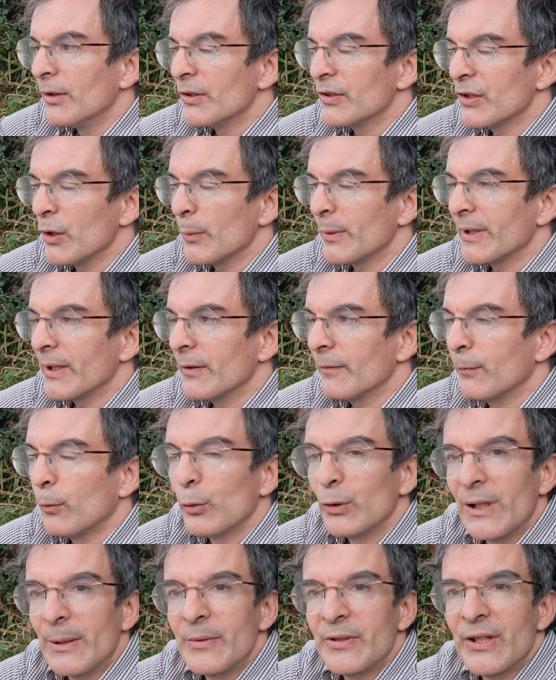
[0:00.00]
So we get
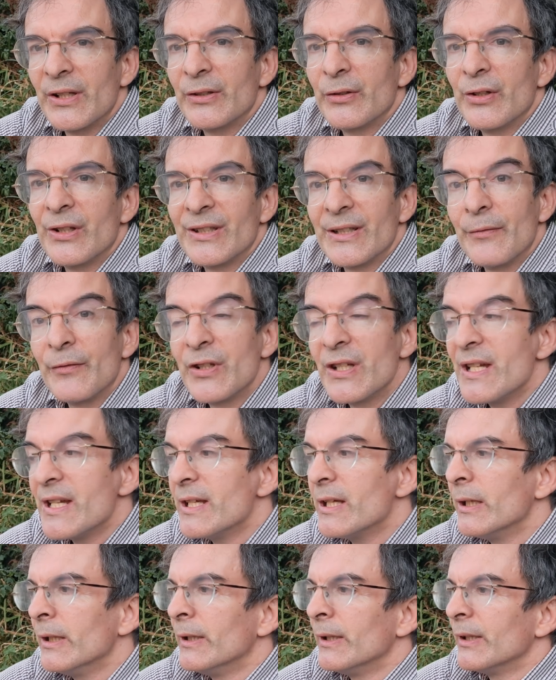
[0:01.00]
4 times 10 to the
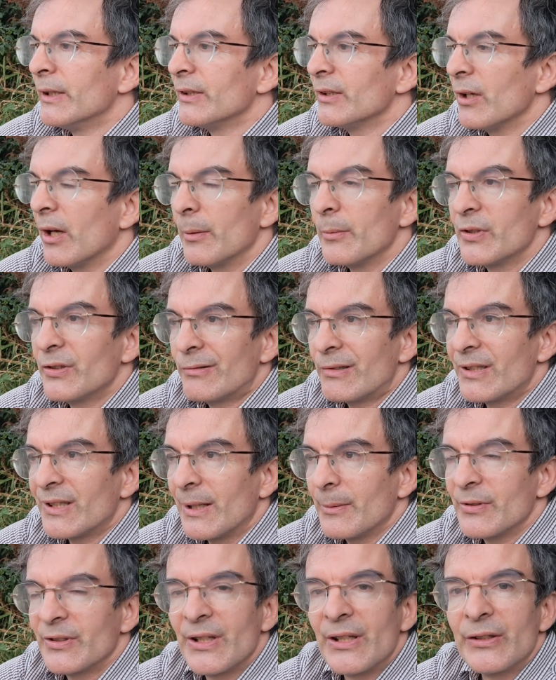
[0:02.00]
17 times 3
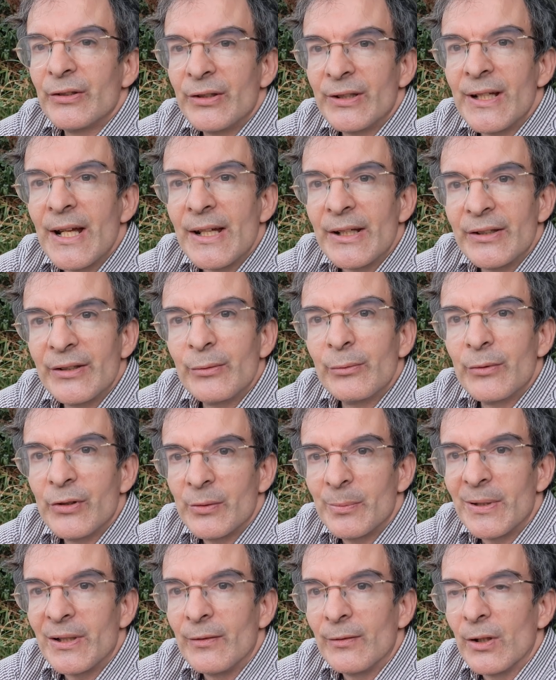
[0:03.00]
times 10 to the 8,
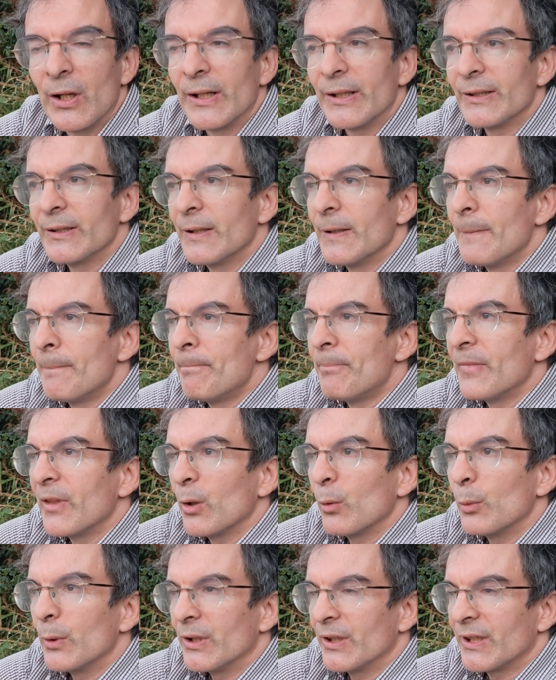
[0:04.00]
speed of light,
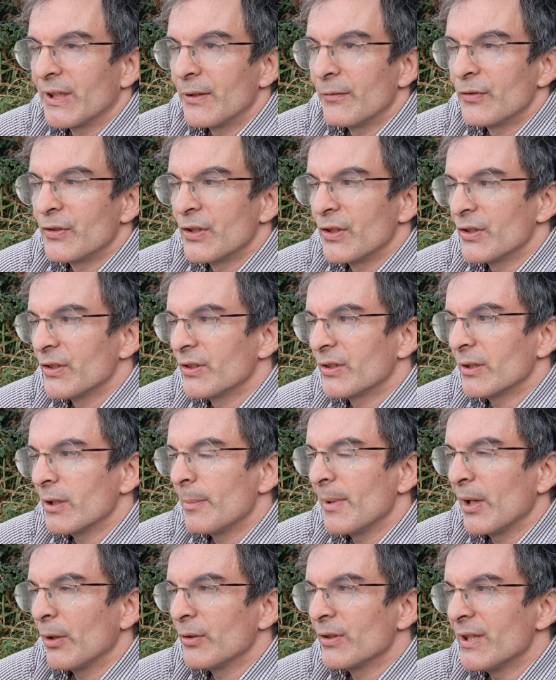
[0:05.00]
which gives us
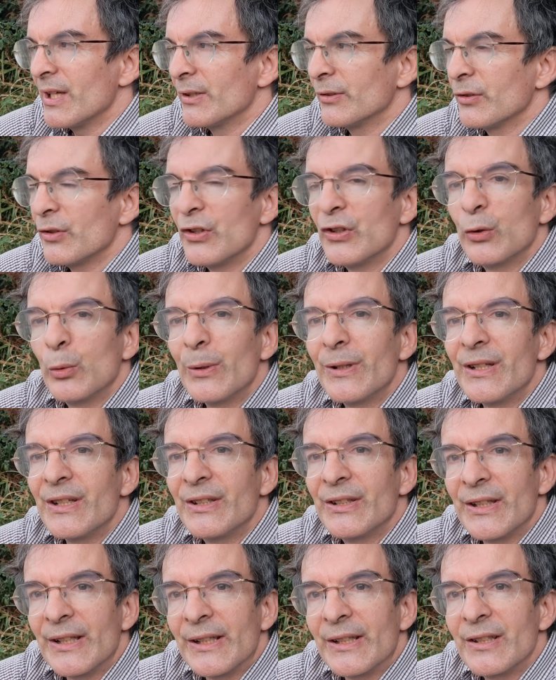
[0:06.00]
about 10 to the
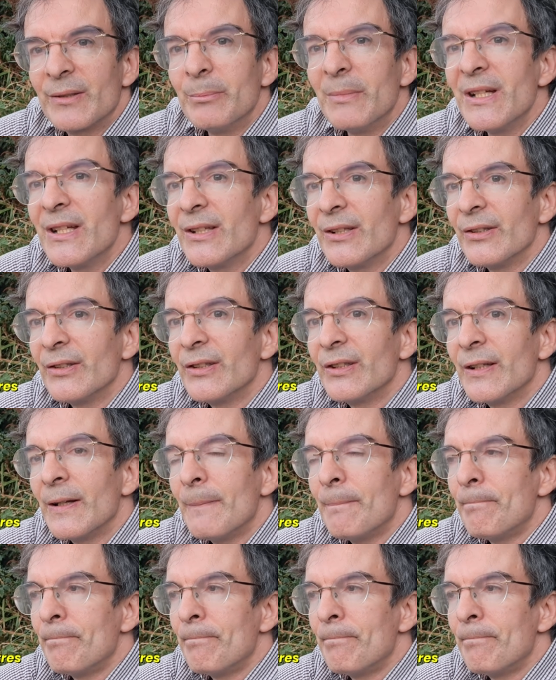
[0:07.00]
26 meters.